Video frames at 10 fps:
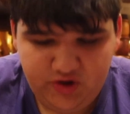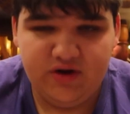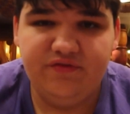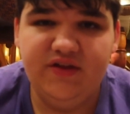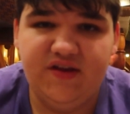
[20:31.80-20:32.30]
You
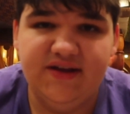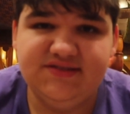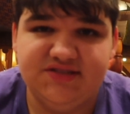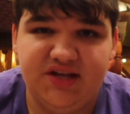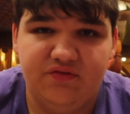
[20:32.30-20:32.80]
definitely
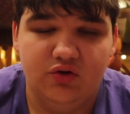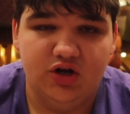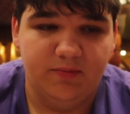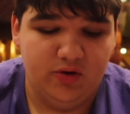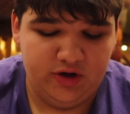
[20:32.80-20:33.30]
taste the seafood
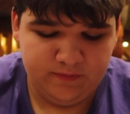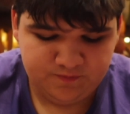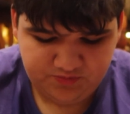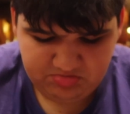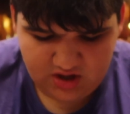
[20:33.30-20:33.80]
component.
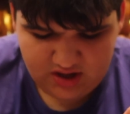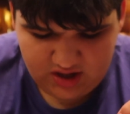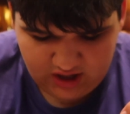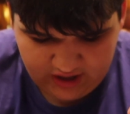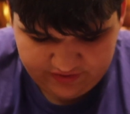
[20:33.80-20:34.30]

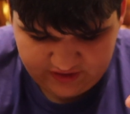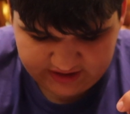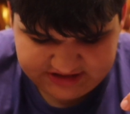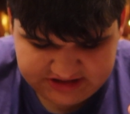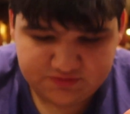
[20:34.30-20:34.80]
I think
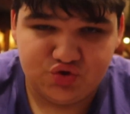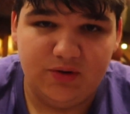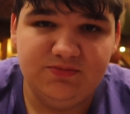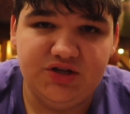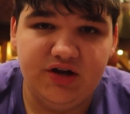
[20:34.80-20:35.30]
I see some
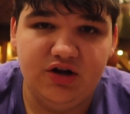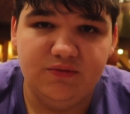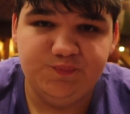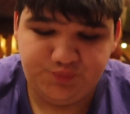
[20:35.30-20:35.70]
shrimps in here.